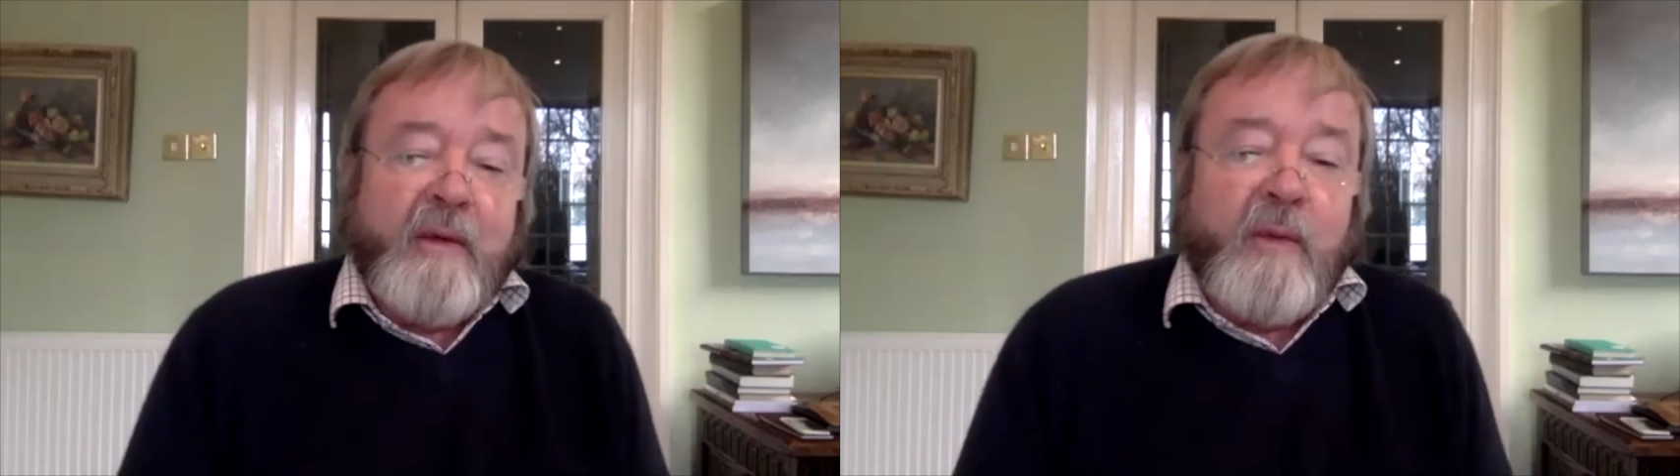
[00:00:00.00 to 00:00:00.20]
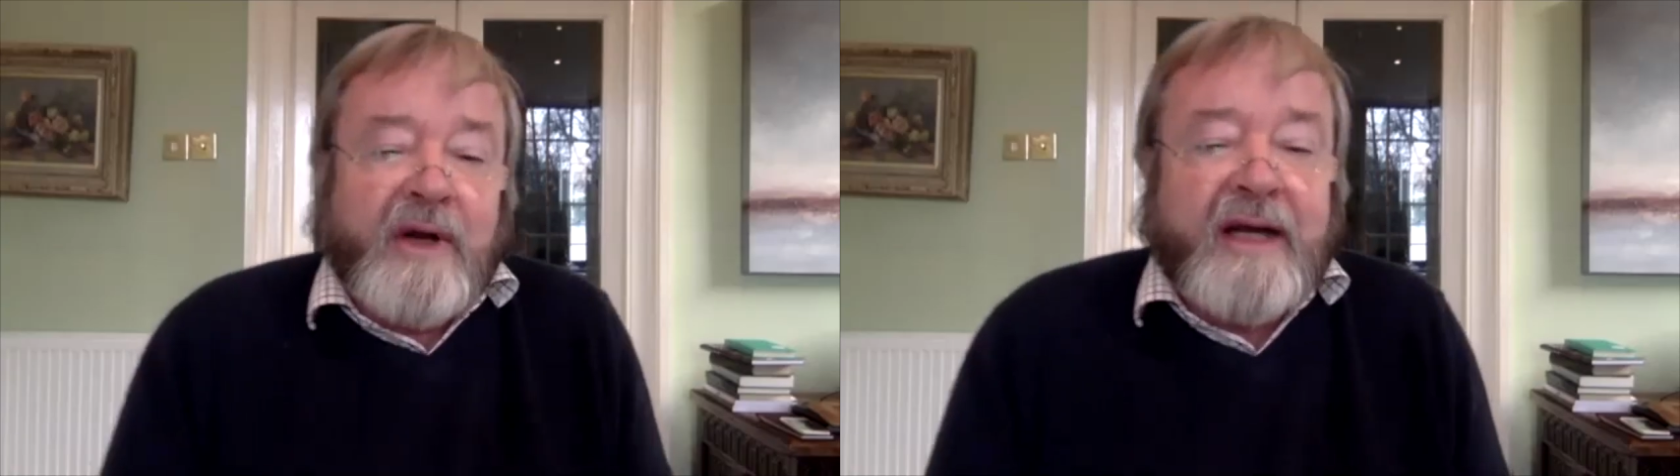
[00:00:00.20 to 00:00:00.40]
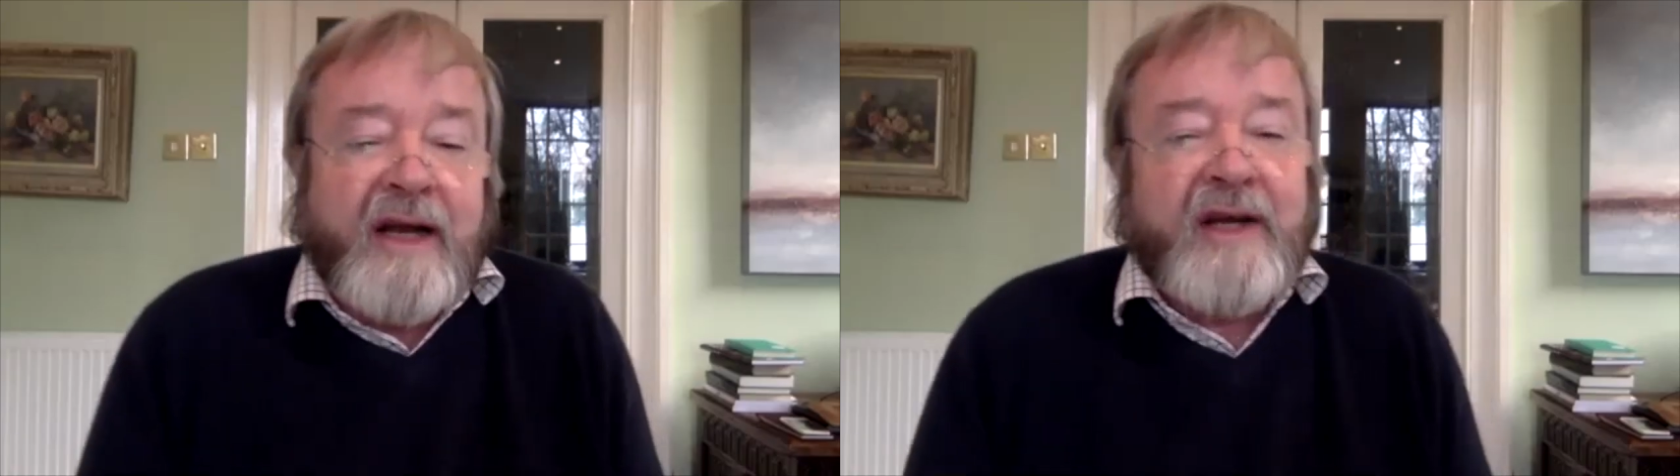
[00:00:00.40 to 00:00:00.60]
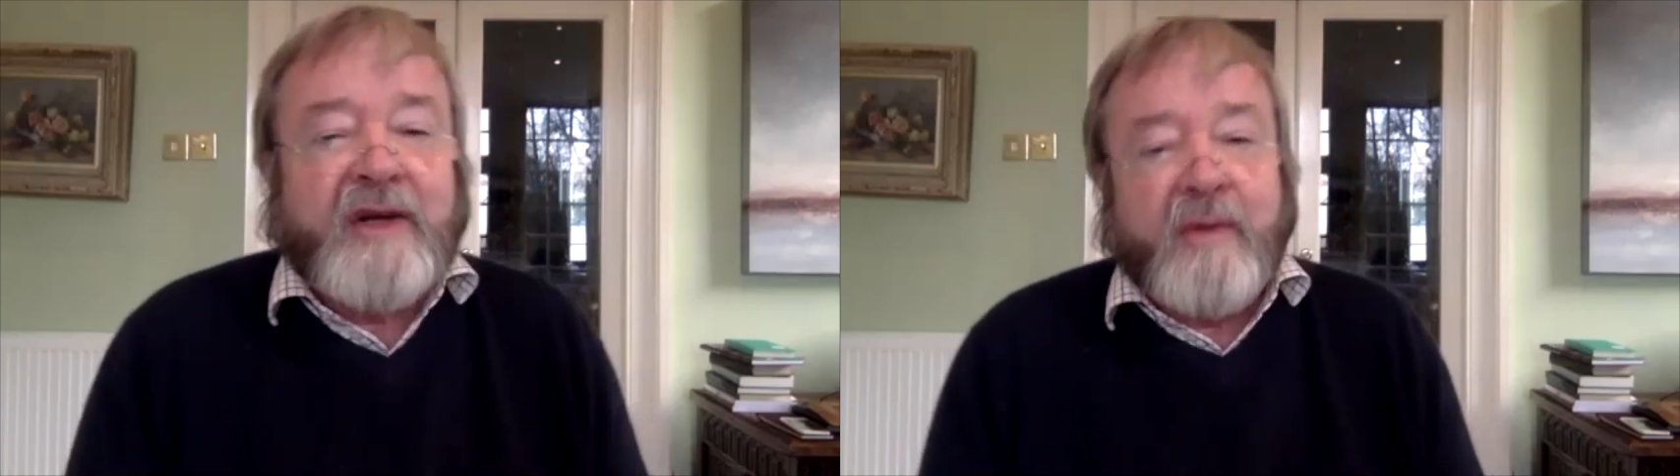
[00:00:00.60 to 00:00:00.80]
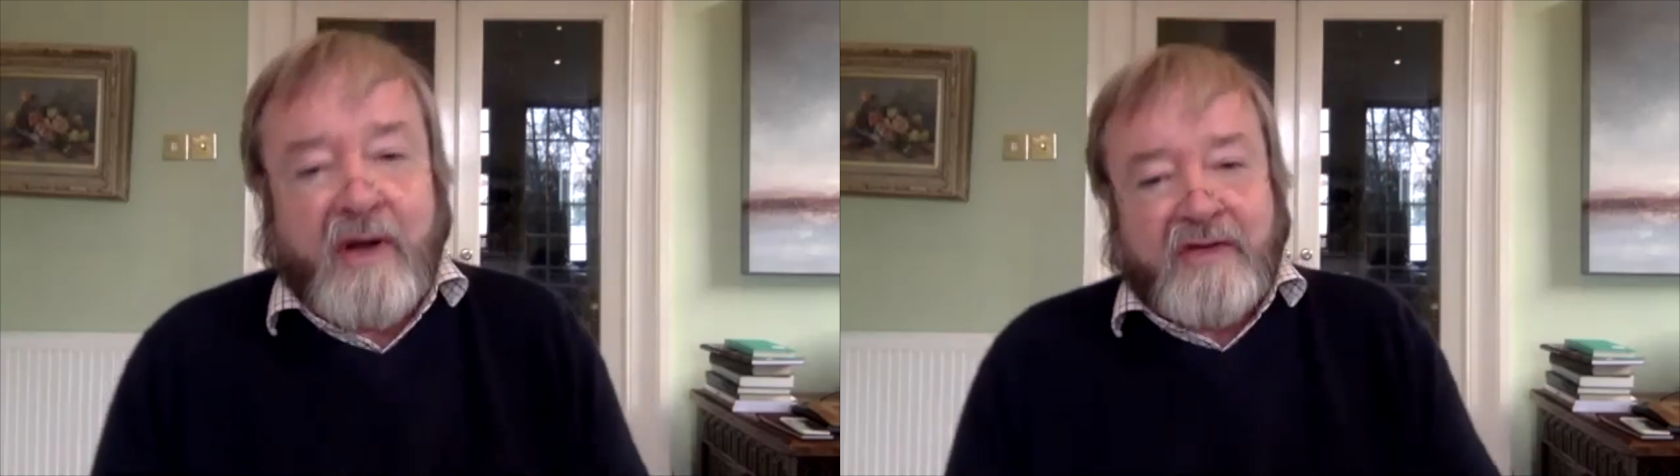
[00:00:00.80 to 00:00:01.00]
what I'd like
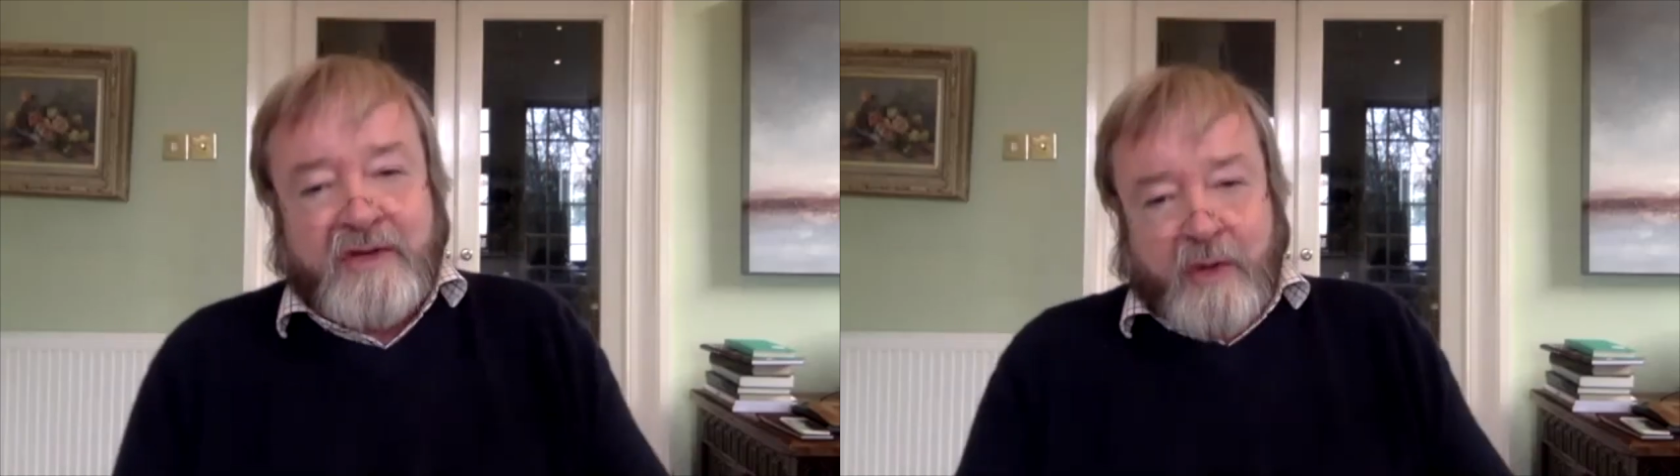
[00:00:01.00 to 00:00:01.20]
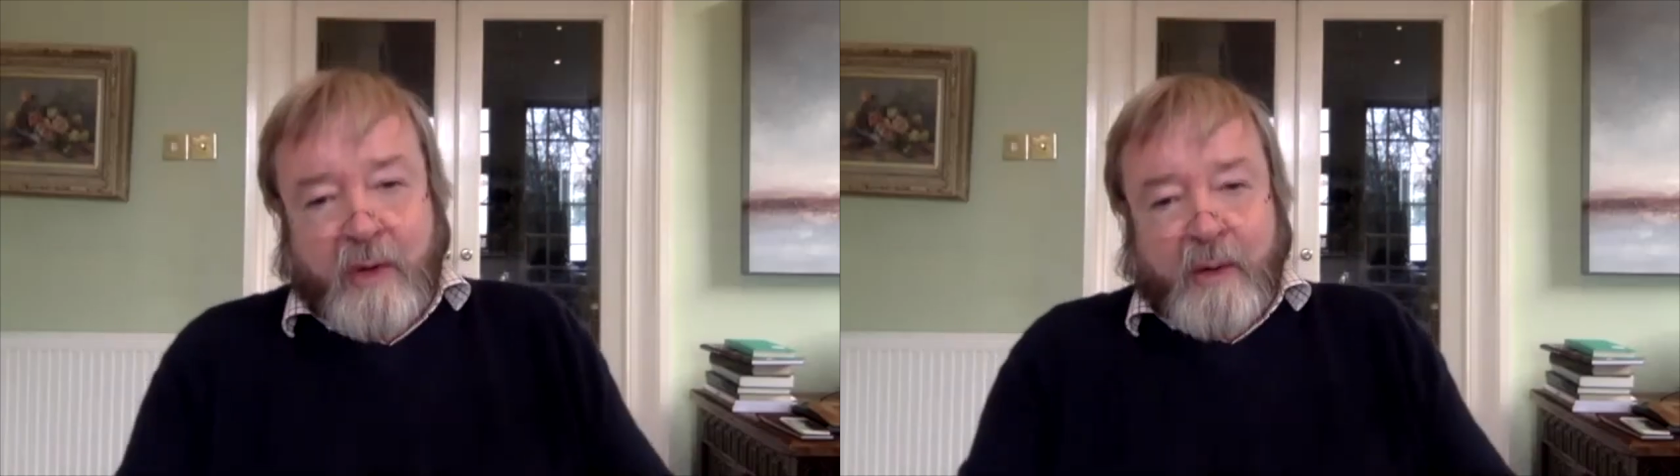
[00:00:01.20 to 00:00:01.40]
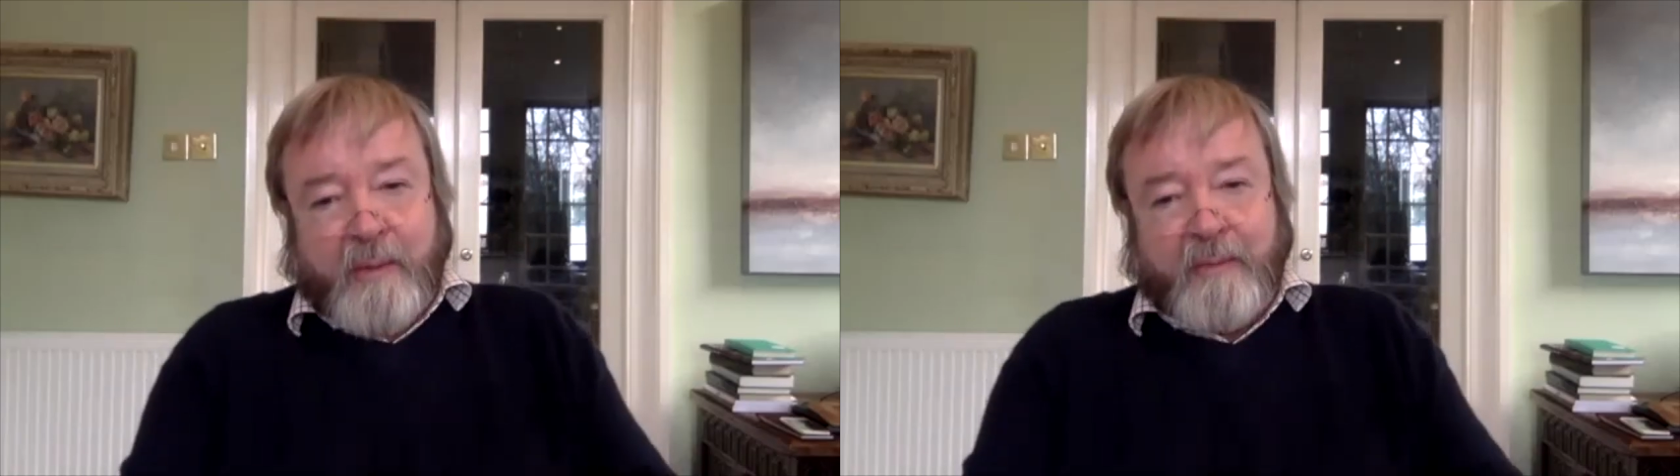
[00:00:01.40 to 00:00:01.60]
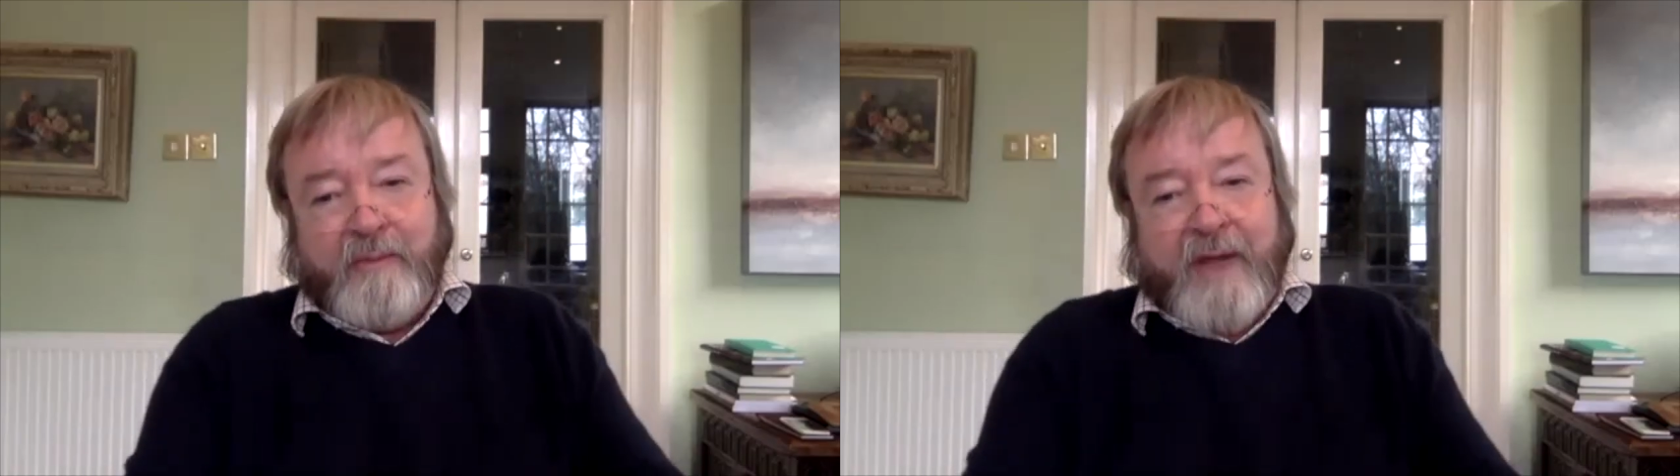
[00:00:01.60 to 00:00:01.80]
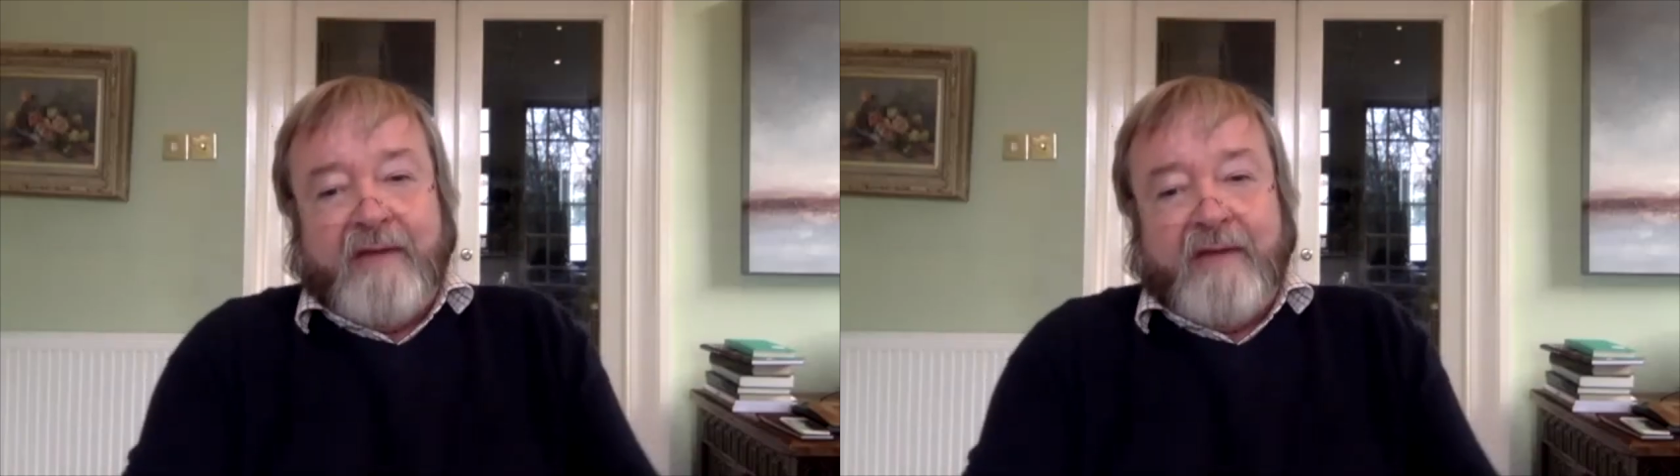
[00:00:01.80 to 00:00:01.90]
to ask John, I've